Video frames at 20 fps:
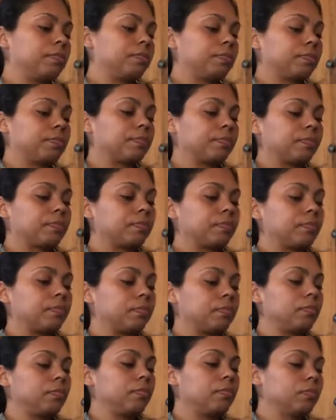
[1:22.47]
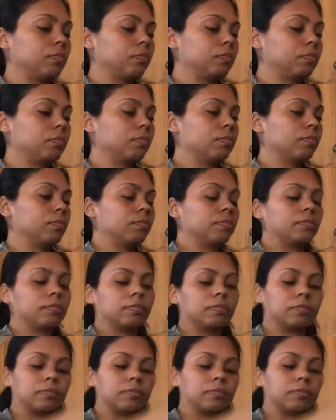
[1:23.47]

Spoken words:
Nothing is said.